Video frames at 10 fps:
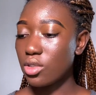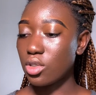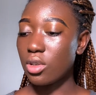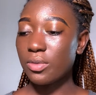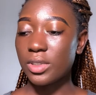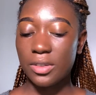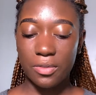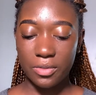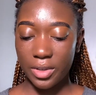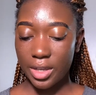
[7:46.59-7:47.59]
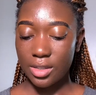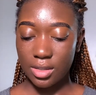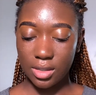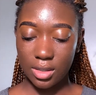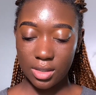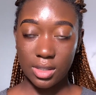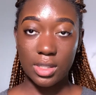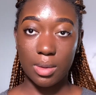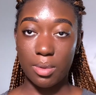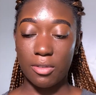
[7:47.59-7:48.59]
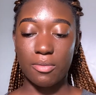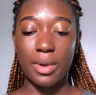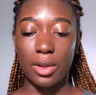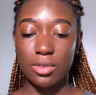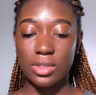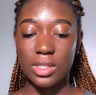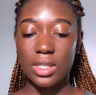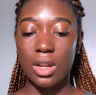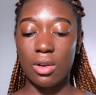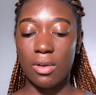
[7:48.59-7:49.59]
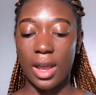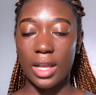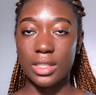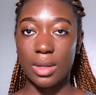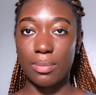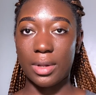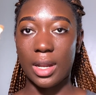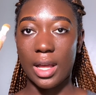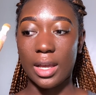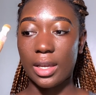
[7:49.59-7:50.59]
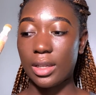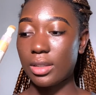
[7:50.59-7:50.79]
So for the first step of my concealer, I'll go ahead and apply